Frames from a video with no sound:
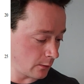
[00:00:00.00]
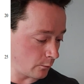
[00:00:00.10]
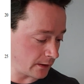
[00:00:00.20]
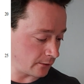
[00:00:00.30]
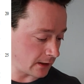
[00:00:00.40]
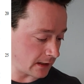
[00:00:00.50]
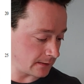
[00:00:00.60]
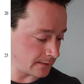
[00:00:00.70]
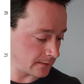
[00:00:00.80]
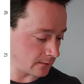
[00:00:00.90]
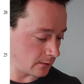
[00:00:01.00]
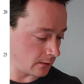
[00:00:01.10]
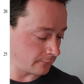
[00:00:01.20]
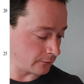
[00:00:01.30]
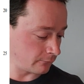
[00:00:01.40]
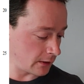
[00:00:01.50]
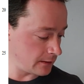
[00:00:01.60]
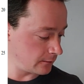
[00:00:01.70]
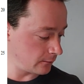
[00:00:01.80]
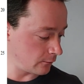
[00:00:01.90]
whether as of a
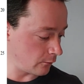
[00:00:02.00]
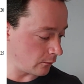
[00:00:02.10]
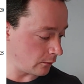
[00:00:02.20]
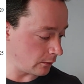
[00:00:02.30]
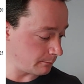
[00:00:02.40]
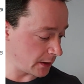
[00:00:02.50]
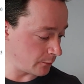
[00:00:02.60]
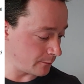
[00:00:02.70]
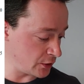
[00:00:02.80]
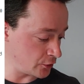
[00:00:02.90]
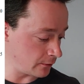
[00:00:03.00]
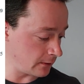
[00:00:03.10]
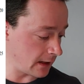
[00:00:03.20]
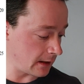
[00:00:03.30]
right or by permission,